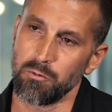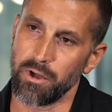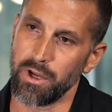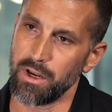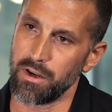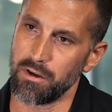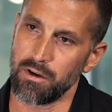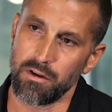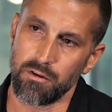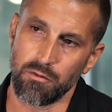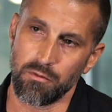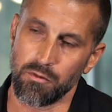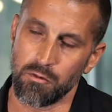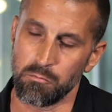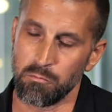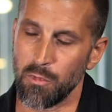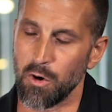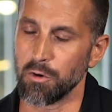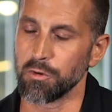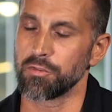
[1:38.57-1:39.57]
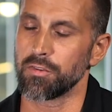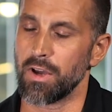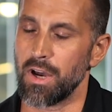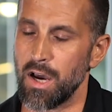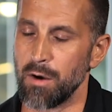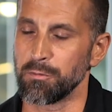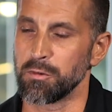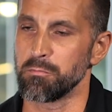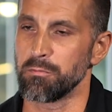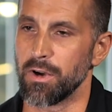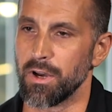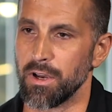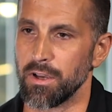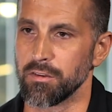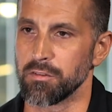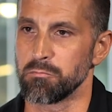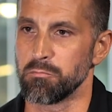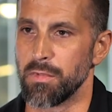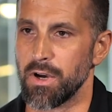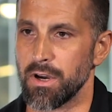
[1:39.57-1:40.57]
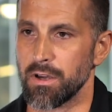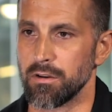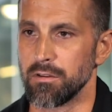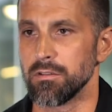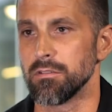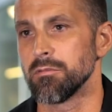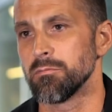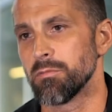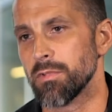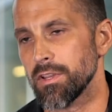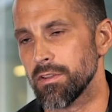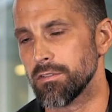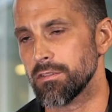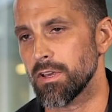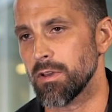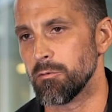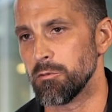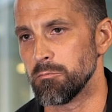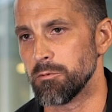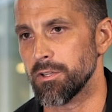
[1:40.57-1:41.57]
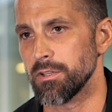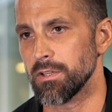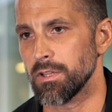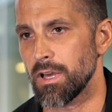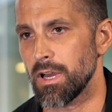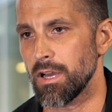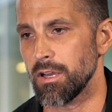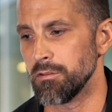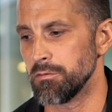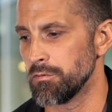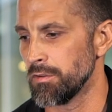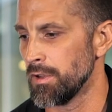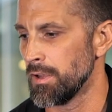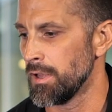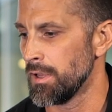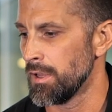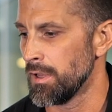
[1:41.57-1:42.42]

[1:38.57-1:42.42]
we had the most optimized model by the time we went live.